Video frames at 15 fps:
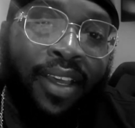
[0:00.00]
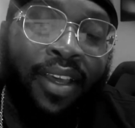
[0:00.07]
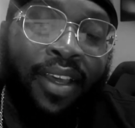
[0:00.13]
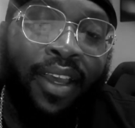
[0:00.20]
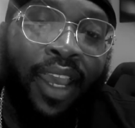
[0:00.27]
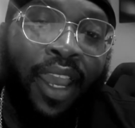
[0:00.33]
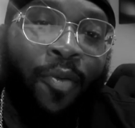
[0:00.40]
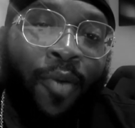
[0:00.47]

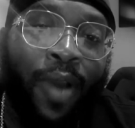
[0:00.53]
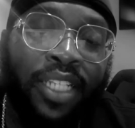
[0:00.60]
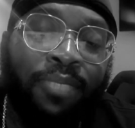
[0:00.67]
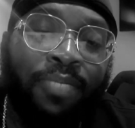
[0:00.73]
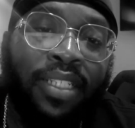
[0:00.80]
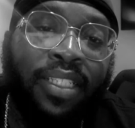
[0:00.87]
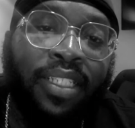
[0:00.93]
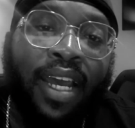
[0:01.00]
and waste
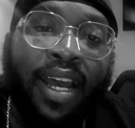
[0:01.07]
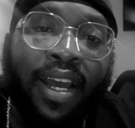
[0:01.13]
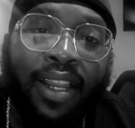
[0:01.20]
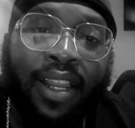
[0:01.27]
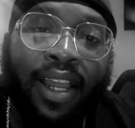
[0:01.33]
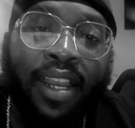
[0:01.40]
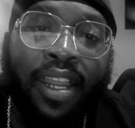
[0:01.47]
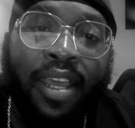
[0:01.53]
my time
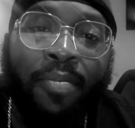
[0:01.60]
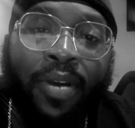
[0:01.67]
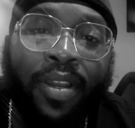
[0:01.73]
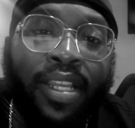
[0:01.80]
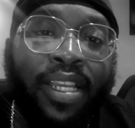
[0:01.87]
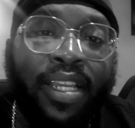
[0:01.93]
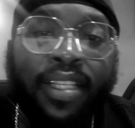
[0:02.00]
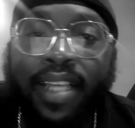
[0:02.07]
like that. But
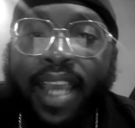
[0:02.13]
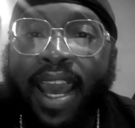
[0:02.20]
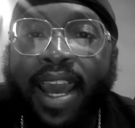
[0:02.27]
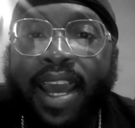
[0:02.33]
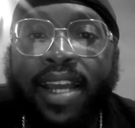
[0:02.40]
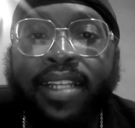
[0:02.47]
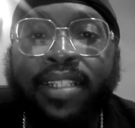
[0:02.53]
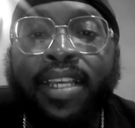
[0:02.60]
these
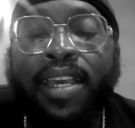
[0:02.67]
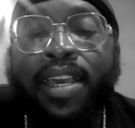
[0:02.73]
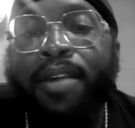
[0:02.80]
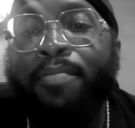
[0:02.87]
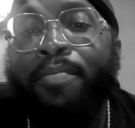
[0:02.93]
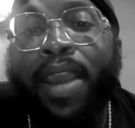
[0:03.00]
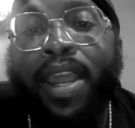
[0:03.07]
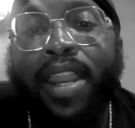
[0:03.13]
guys,
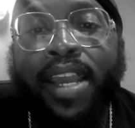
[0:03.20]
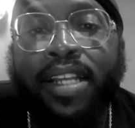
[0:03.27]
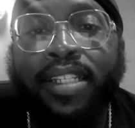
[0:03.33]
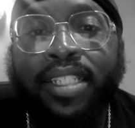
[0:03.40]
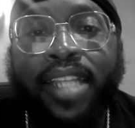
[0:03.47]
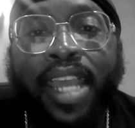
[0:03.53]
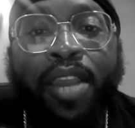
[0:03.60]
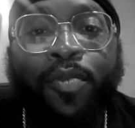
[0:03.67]
man, they'll
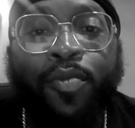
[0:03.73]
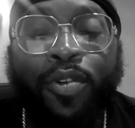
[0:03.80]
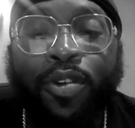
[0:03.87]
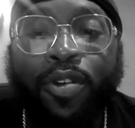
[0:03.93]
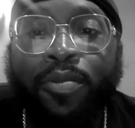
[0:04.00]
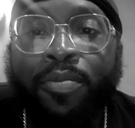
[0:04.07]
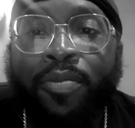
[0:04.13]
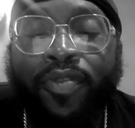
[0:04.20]
stay with
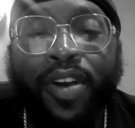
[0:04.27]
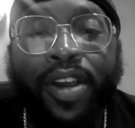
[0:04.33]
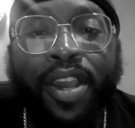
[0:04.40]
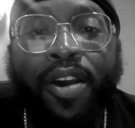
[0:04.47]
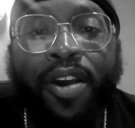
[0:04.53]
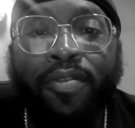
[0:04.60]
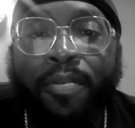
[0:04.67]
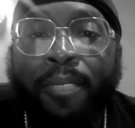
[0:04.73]
them
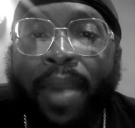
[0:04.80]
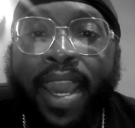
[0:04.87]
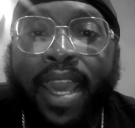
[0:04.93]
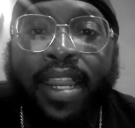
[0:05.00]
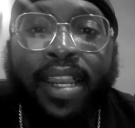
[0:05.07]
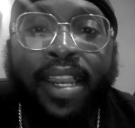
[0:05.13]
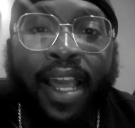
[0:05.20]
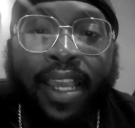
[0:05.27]
forever, man.
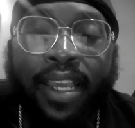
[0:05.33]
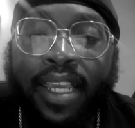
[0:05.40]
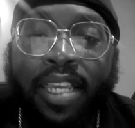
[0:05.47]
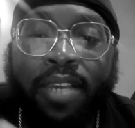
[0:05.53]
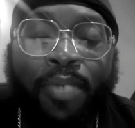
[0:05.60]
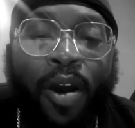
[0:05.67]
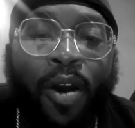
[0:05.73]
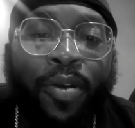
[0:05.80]
And they like
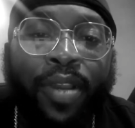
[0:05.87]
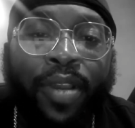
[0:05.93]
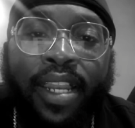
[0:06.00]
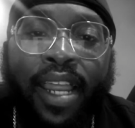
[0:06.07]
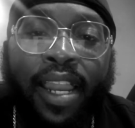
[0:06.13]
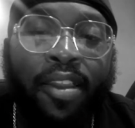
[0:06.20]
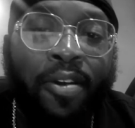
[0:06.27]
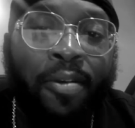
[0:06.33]
keep on getting
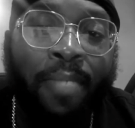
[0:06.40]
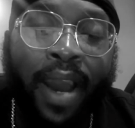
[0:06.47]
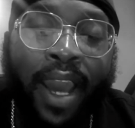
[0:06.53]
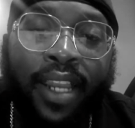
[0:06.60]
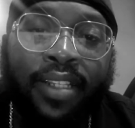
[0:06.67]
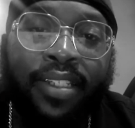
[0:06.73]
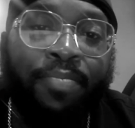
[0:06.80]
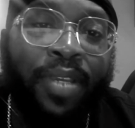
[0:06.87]
that little money
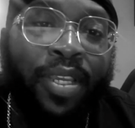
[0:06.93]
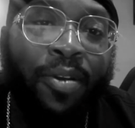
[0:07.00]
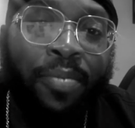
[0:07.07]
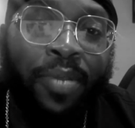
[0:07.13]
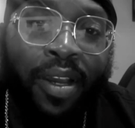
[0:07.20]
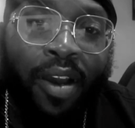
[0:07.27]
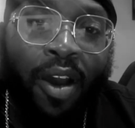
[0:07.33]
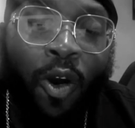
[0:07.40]
to be up
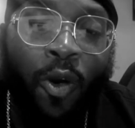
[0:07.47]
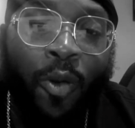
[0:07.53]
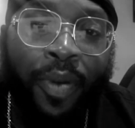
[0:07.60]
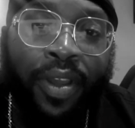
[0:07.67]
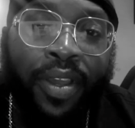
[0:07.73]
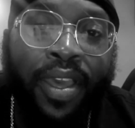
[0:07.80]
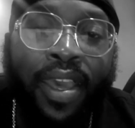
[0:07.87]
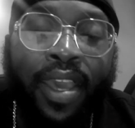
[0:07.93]
there
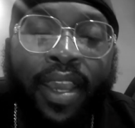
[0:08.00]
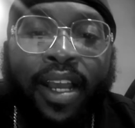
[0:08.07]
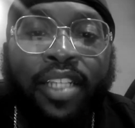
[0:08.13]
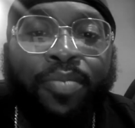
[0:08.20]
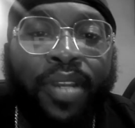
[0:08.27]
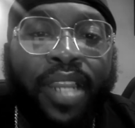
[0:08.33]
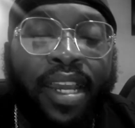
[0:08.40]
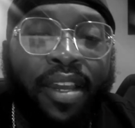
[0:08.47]
hoping, because
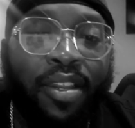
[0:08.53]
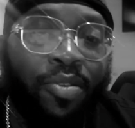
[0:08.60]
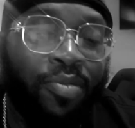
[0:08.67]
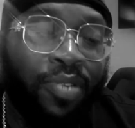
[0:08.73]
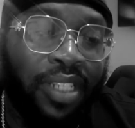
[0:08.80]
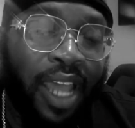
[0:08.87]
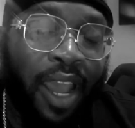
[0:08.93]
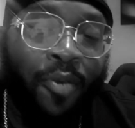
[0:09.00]
what they'll do
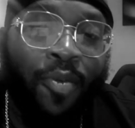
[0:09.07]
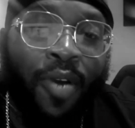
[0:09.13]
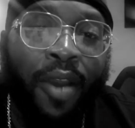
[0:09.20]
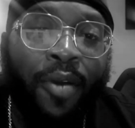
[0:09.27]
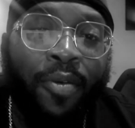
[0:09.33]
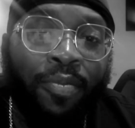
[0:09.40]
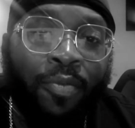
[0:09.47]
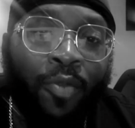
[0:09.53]
is like
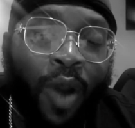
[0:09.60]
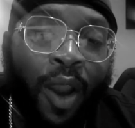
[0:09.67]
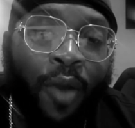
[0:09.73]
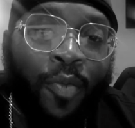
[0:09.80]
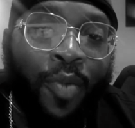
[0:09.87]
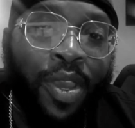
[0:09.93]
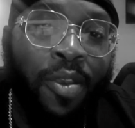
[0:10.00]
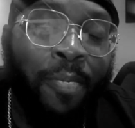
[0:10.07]
one
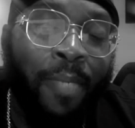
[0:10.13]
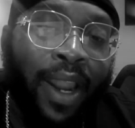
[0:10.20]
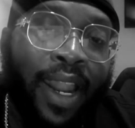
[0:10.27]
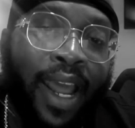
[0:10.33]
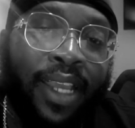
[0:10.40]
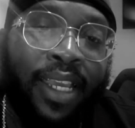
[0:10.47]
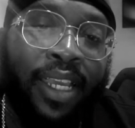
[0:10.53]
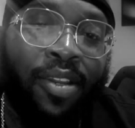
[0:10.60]
week you might
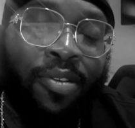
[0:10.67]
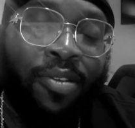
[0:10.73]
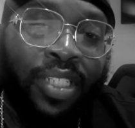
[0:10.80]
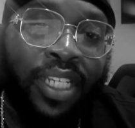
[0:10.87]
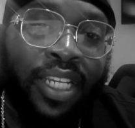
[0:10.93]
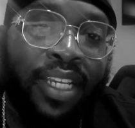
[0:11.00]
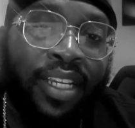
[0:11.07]
not get no check.